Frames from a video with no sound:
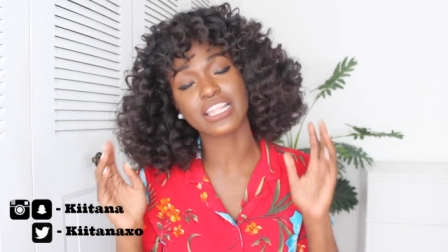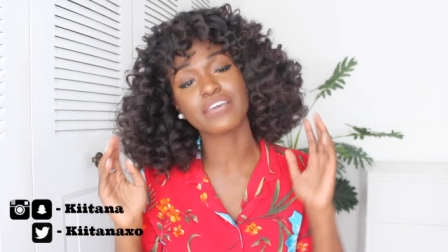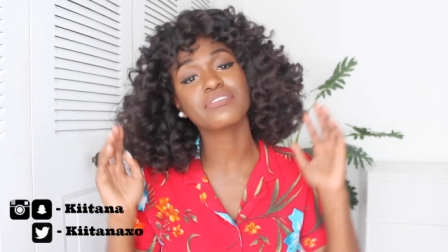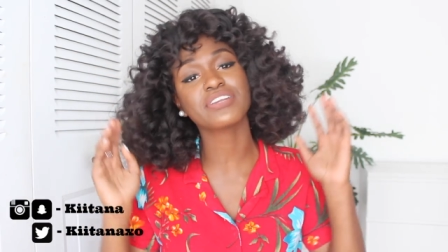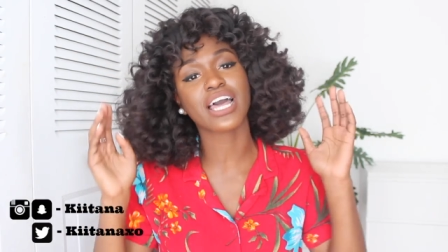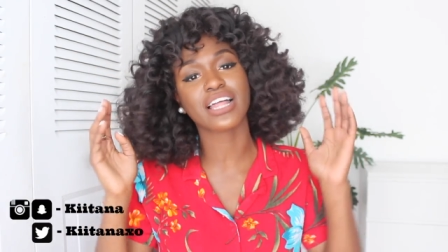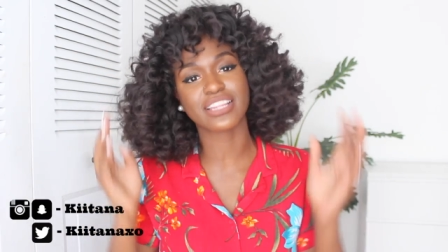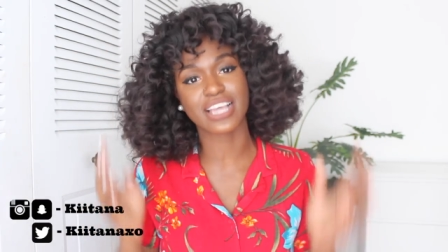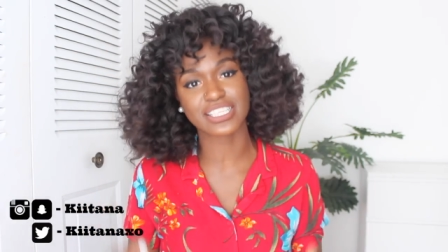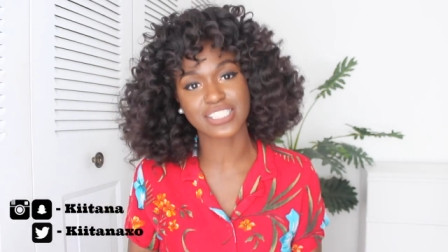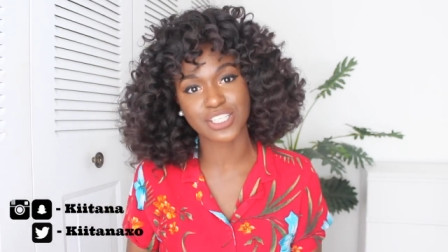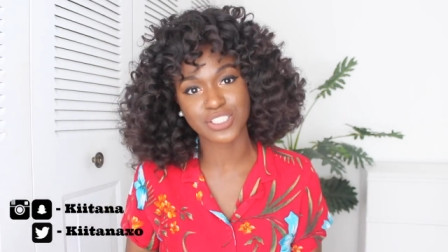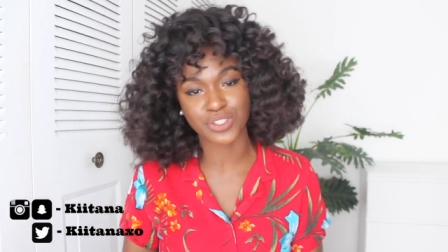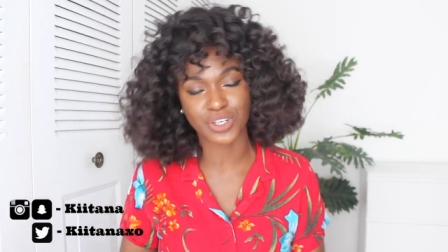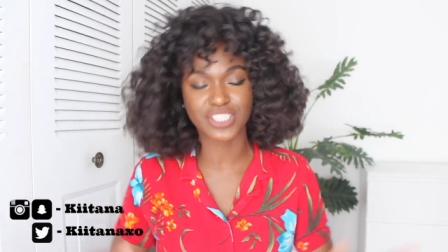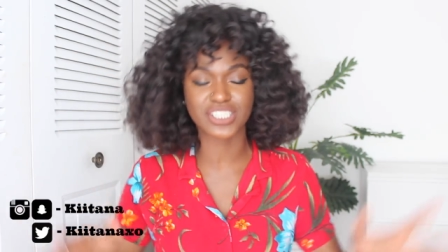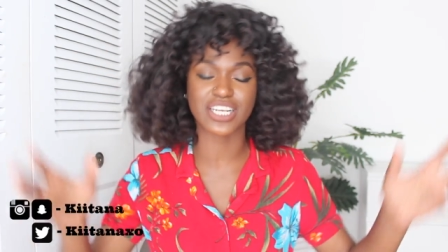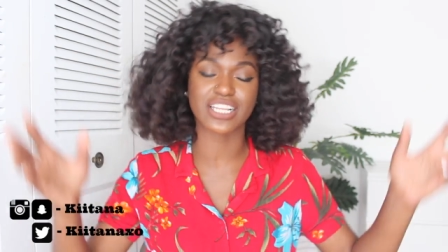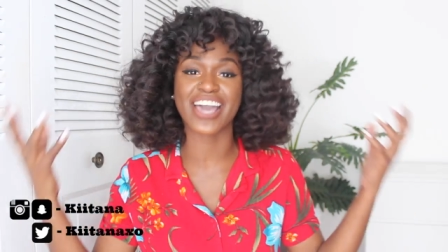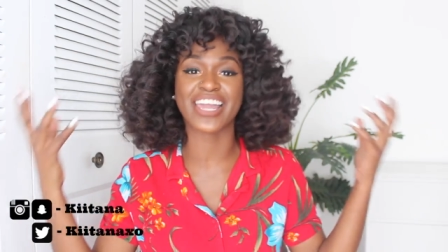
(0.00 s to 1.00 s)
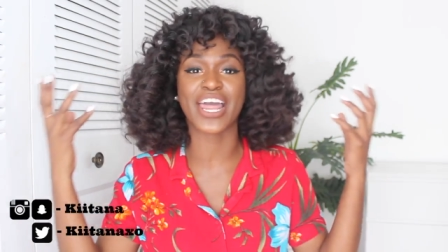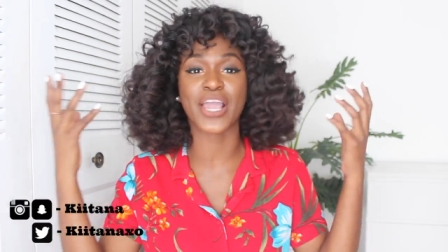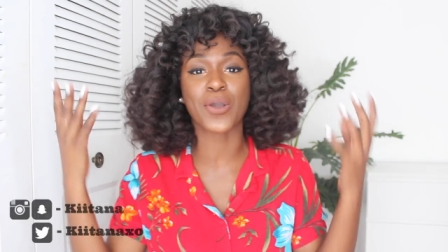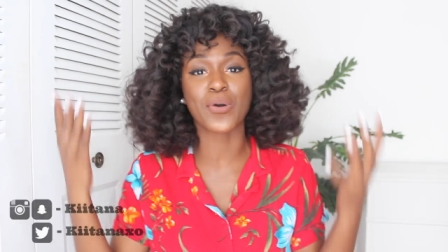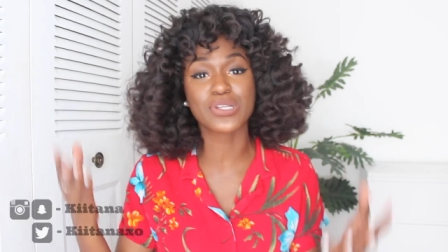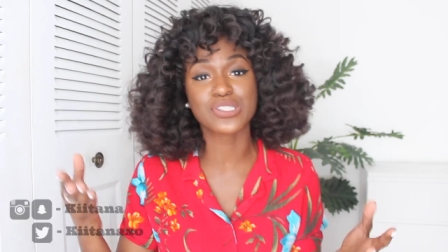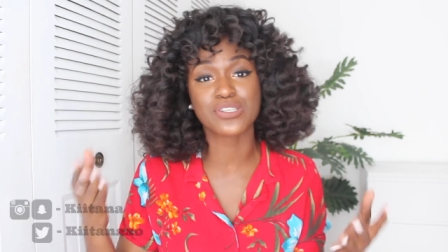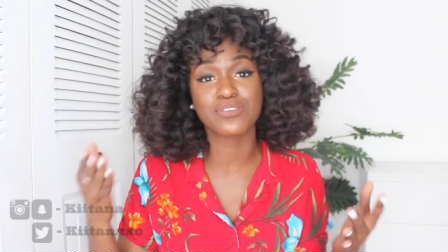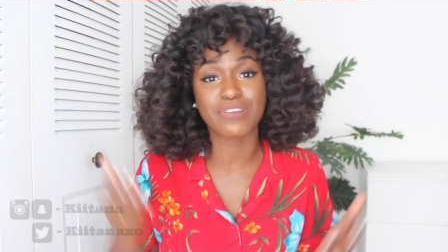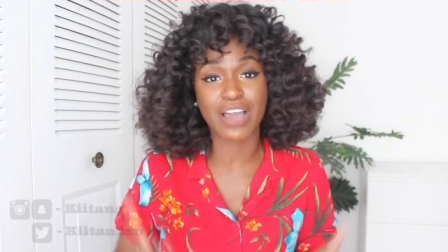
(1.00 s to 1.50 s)
I live in Atlanta, Georgia, and I
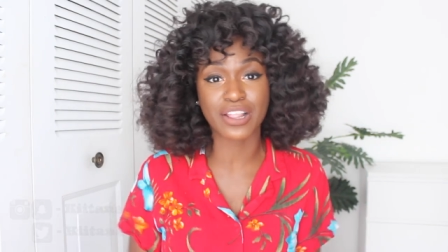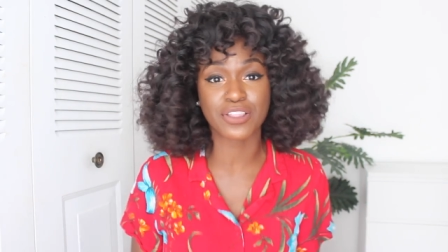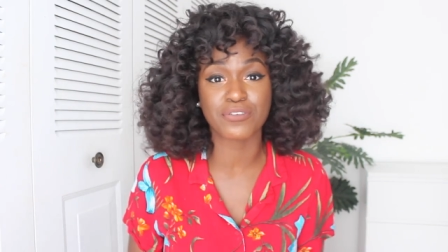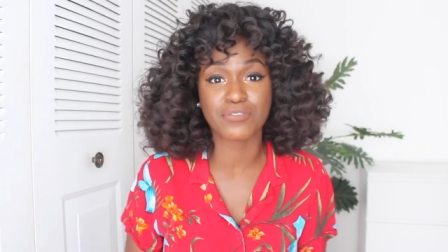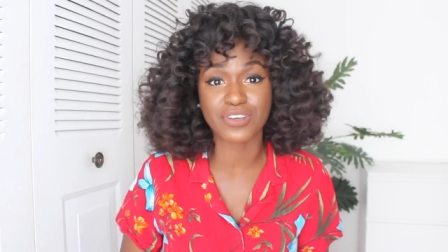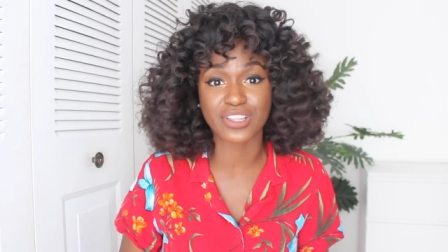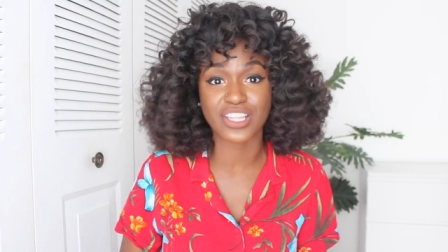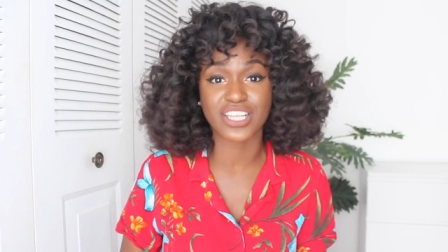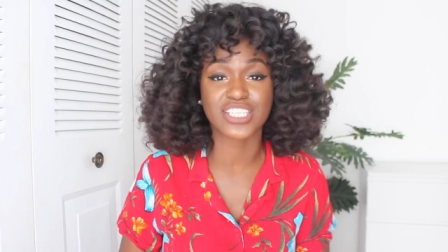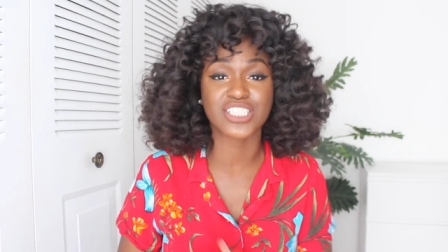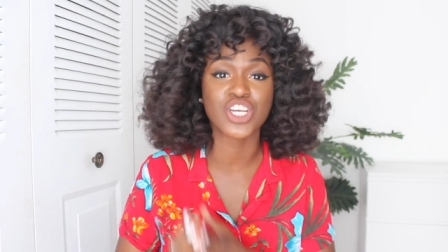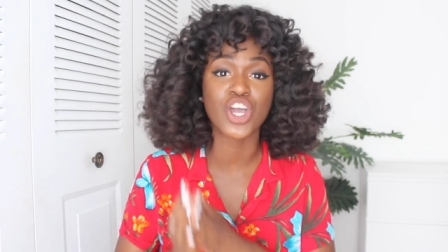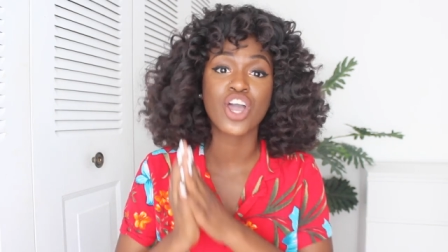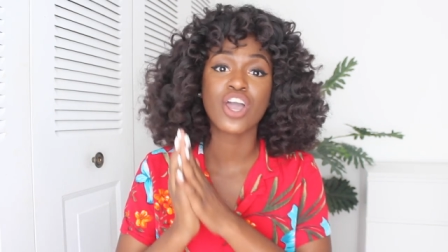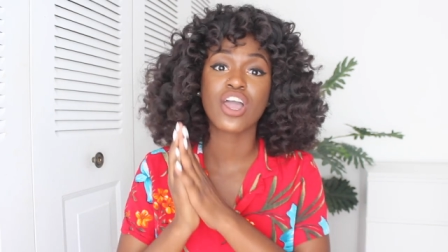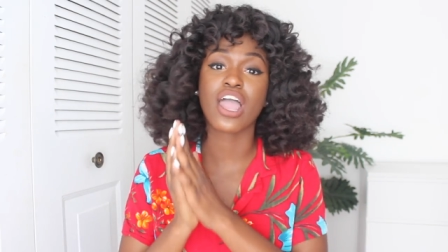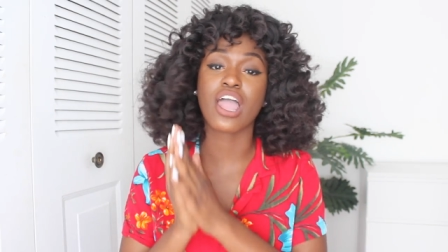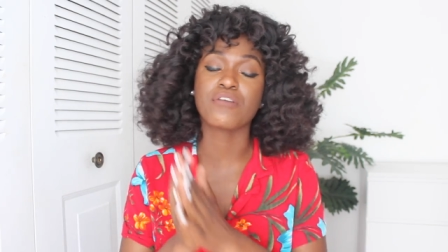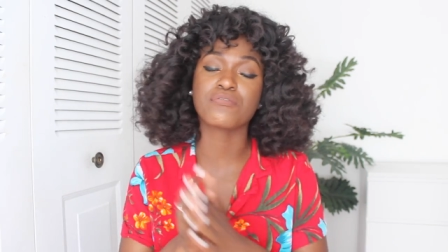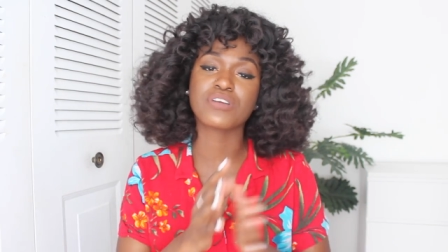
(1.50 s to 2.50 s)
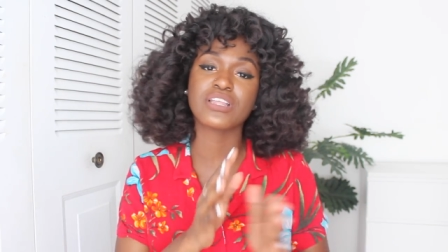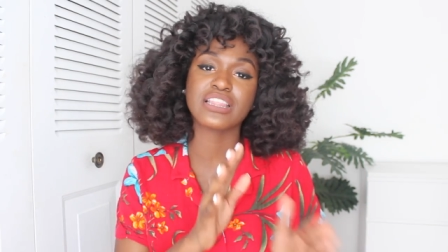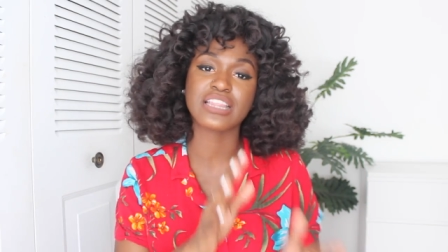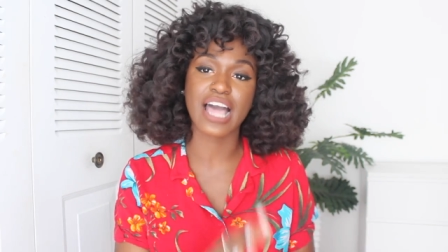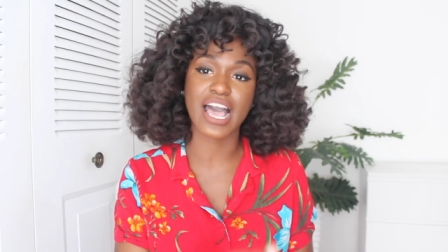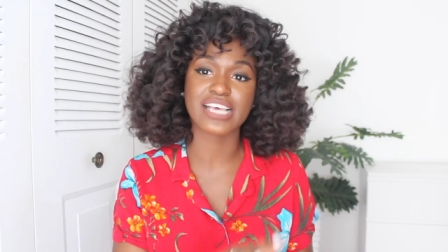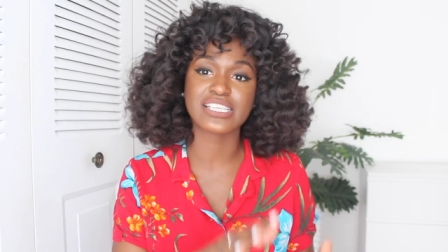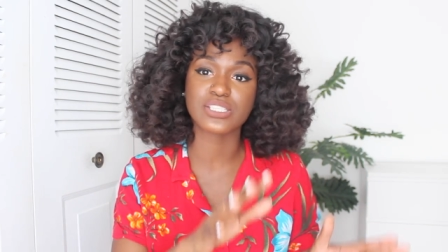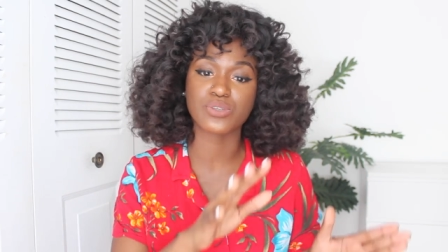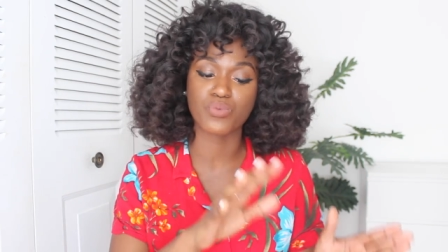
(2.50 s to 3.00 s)
go to Value Village every
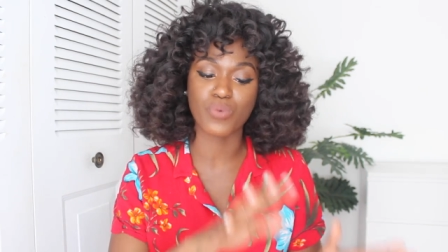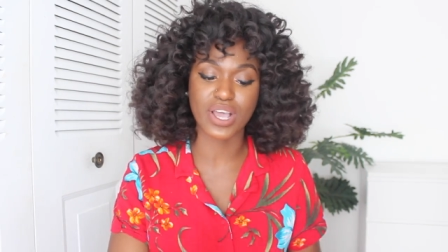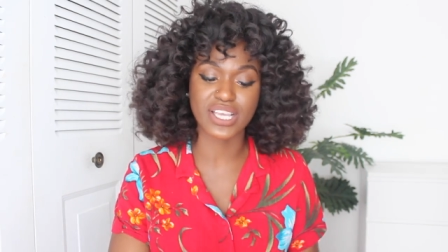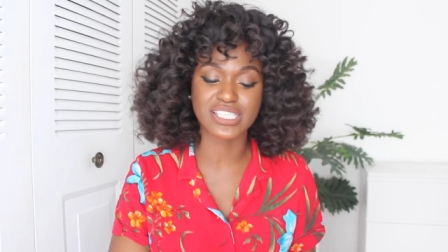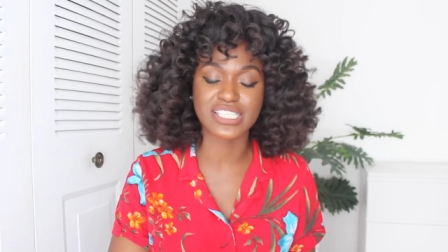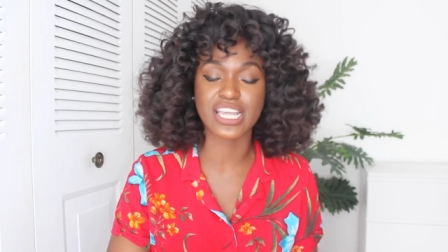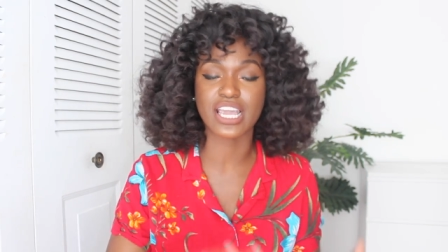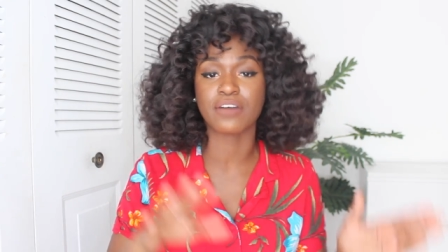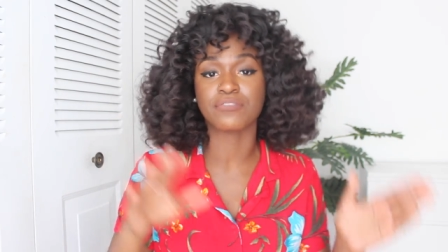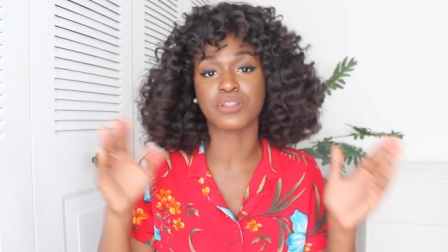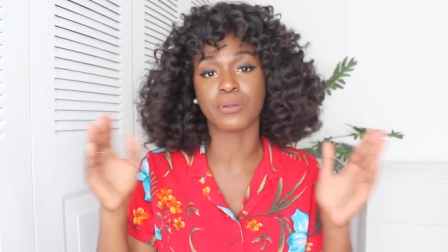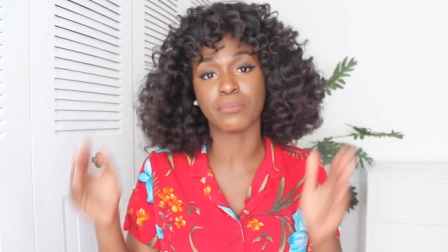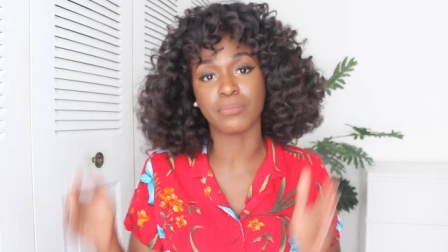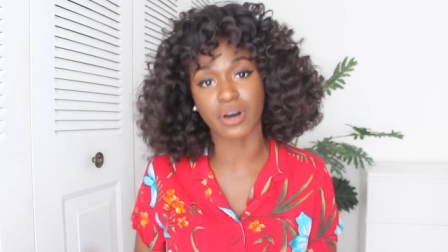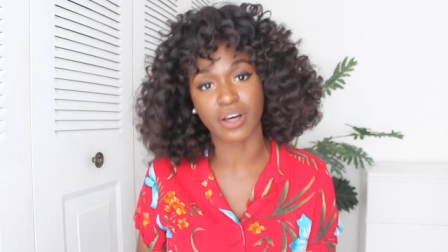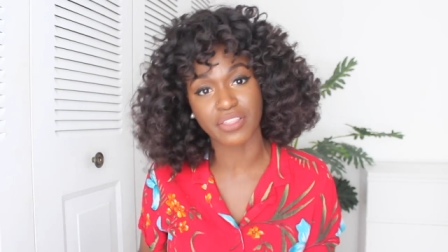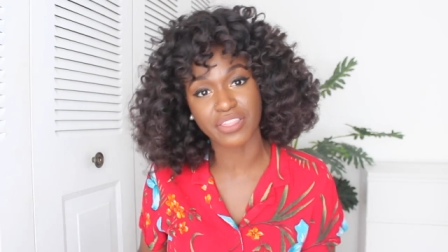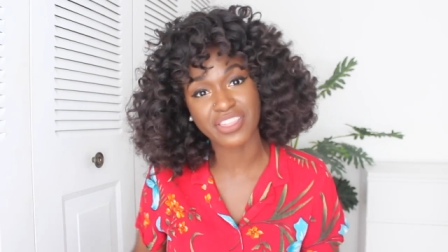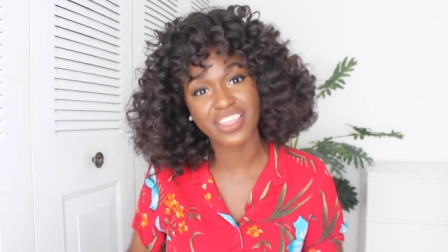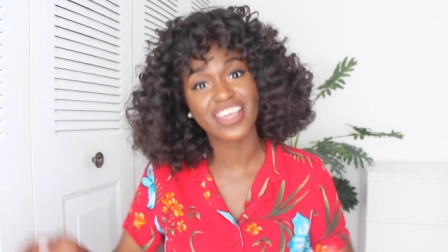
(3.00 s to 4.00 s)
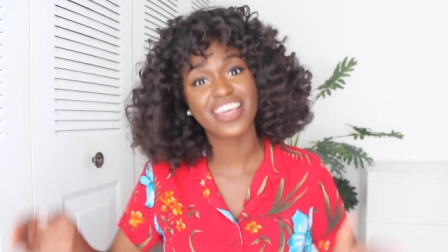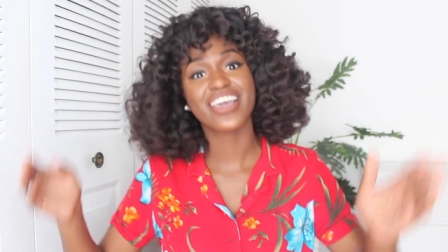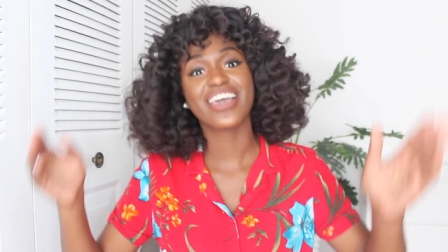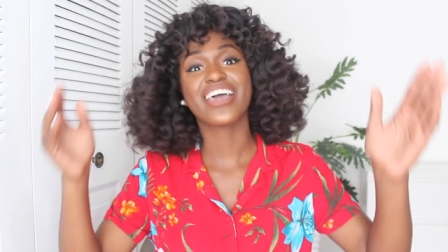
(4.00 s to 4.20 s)
last Wednesday of the month